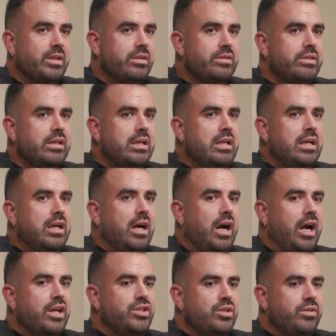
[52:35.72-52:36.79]
because
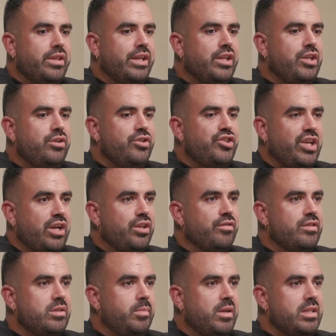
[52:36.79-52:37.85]
I do think you share
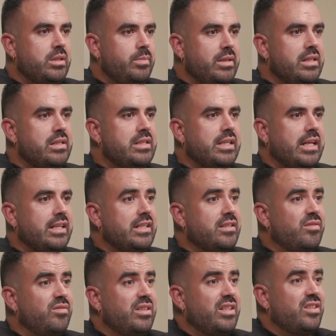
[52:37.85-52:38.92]
the responsibility and
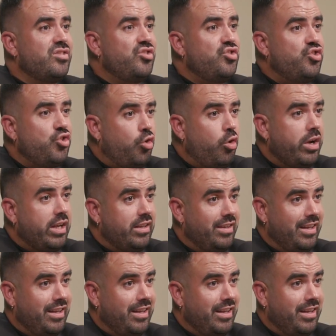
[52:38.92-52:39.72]
it's there's joy